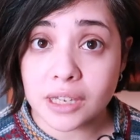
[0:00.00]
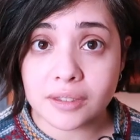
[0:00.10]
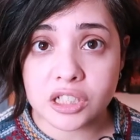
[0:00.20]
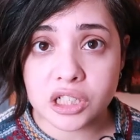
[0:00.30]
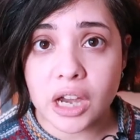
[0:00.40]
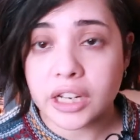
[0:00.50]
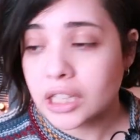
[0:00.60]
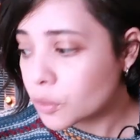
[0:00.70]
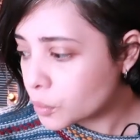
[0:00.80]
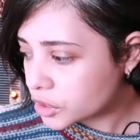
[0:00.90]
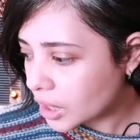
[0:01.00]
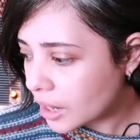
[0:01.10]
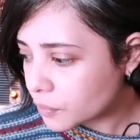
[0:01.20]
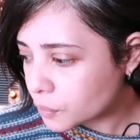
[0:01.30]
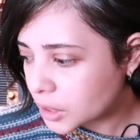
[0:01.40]
being The Shining, which
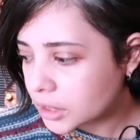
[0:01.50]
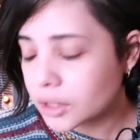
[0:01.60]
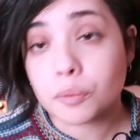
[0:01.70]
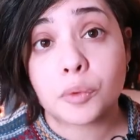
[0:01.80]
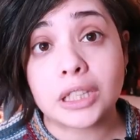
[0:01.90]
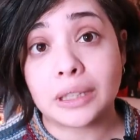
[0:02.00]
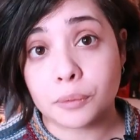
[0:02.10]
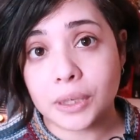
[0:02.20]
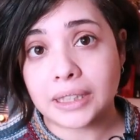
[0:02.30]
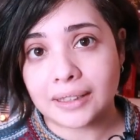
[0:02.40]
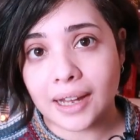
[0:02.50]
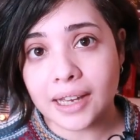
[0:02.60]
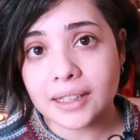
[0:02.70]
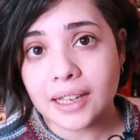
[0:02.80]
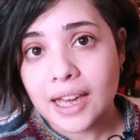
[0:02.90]
I really, really, really
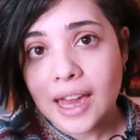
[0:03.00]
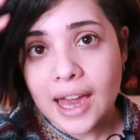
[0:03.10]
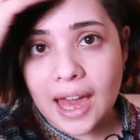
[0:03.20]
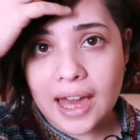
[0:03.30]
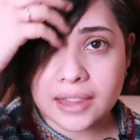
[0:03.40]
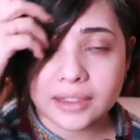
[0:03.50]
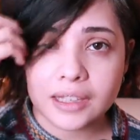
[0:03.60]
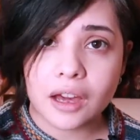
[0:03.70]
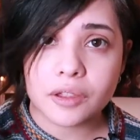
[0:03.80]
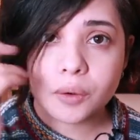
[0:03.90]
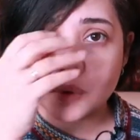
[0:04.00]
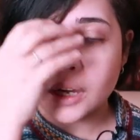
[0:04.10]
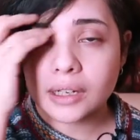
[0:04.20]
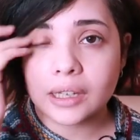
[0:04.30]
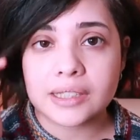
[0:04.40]
like. And the other
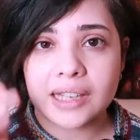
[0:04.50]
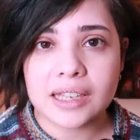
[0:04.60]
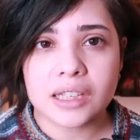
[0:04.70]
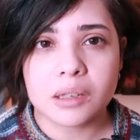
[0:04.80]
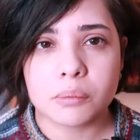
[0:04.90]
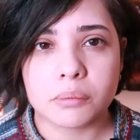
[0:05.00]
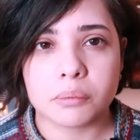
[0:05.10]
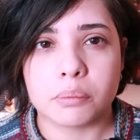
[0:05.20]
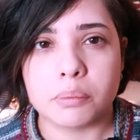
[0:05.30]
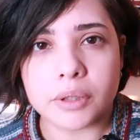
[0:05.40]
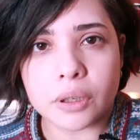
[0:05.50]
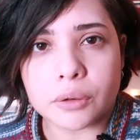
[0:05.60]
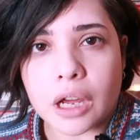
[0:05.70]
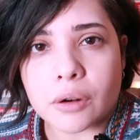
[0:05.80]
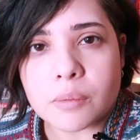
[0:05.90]
one is, I think I'm
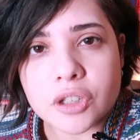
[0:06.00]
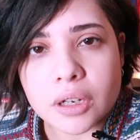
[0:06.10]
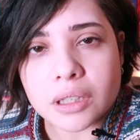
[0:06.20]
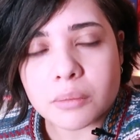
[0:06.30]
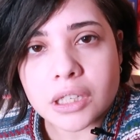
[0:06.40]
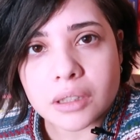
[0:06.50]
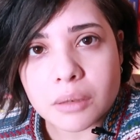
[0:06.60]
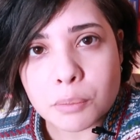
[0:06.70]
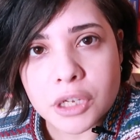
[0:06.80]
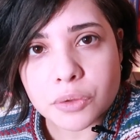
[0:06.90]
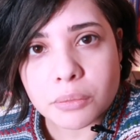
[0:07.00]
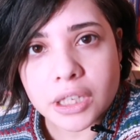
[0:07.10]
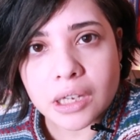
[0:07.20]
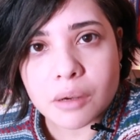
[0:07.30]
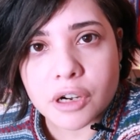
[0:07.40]
blown out. I'm sorry, let me mess with
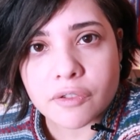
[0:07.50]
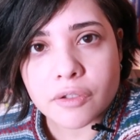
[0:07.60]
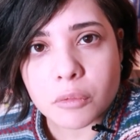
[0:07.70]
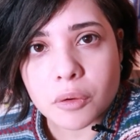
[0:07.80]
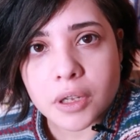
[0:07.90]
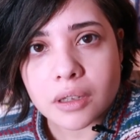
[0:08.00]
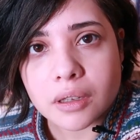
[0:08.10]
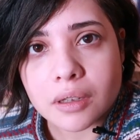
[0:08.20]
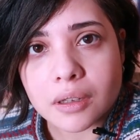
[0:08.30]
my camera for a moment.